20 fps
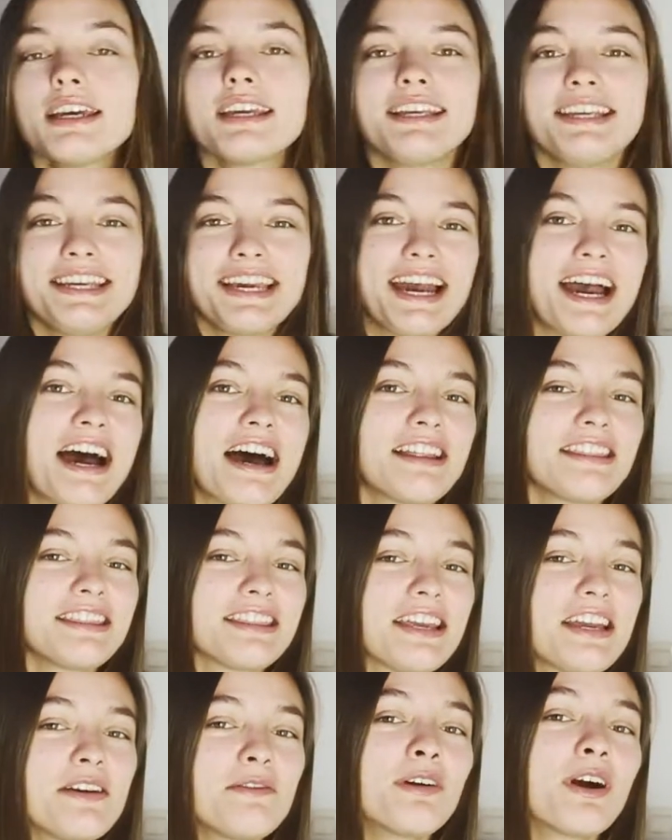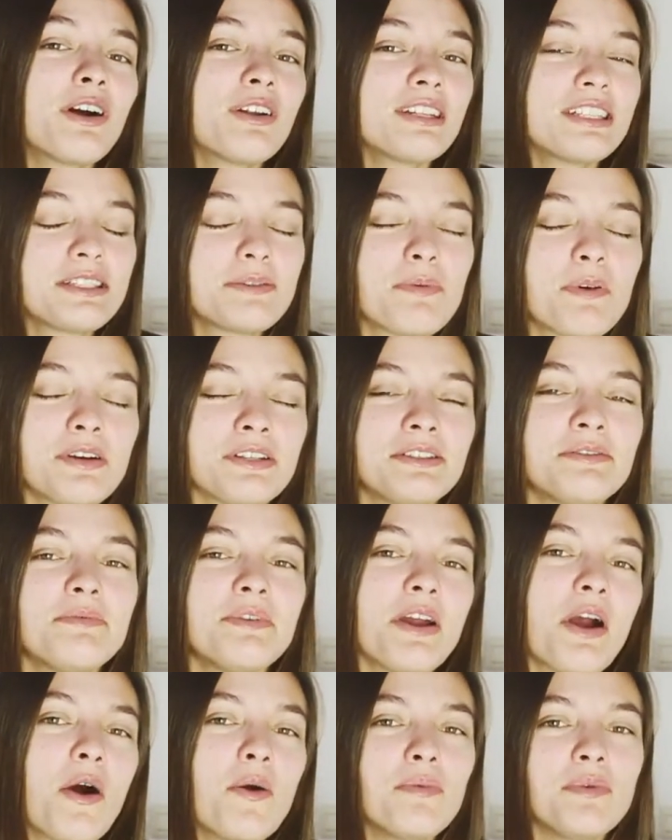Yeah, they were only supposed to
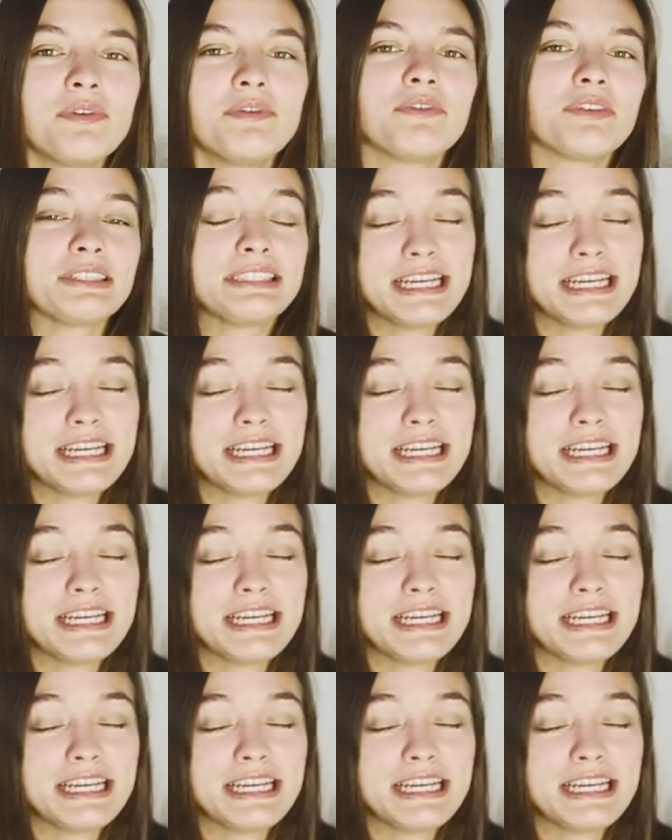be open for